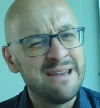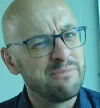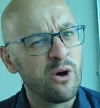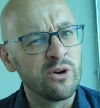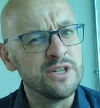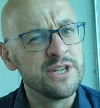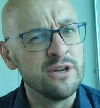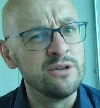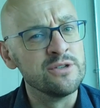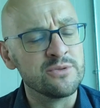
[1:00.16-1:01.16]
8 bowlers
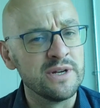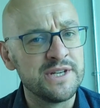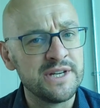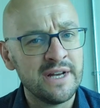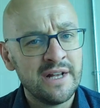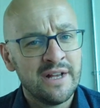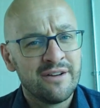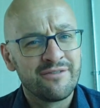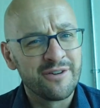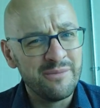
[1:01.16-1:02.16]
used, which
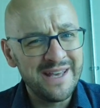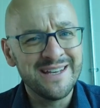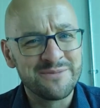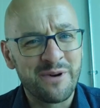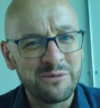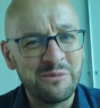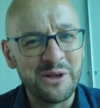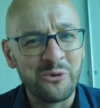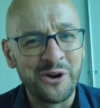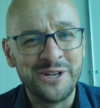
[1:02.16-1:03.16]
for me is
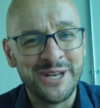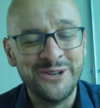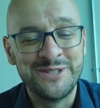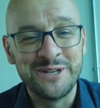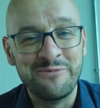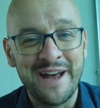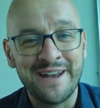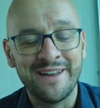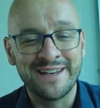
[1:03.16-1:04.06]
probably 1 or 2 too many.